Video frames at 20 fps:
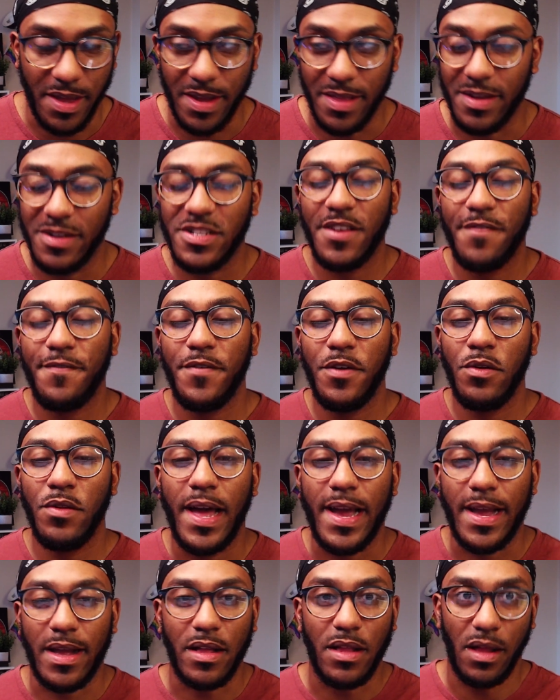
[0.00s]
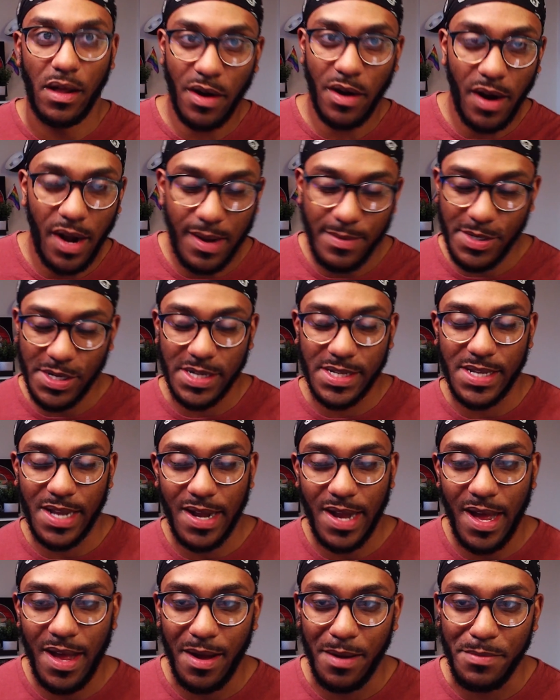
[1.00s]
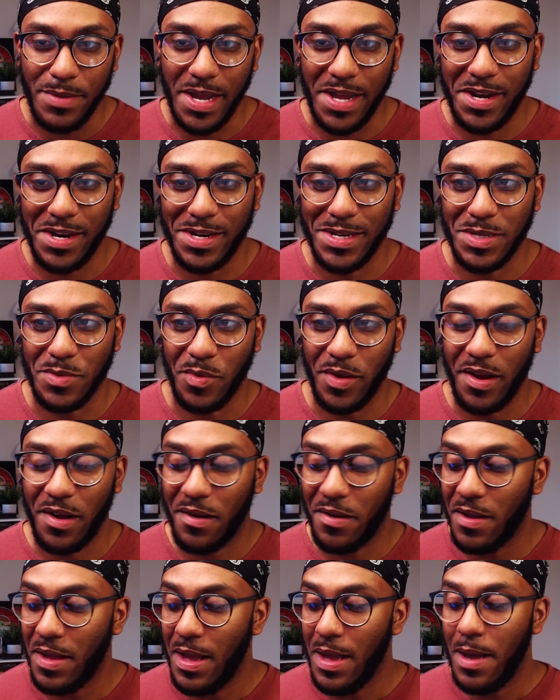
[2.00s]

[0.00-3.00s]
There's a few like clutter objects that got updated as well,